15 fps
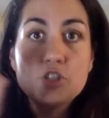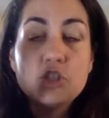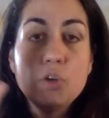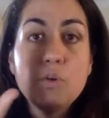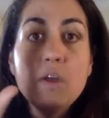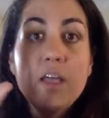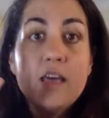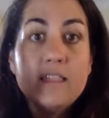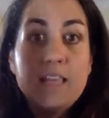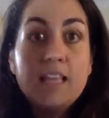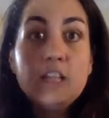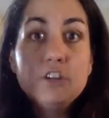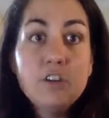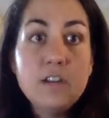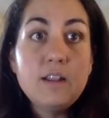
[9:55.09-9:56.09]
So they
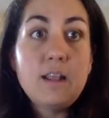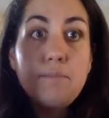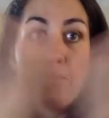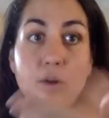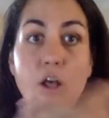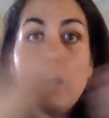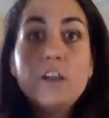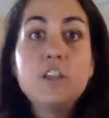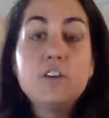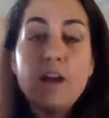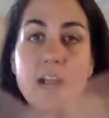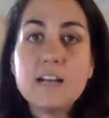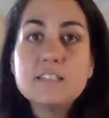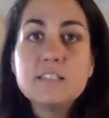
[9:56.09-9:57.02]
literally like block your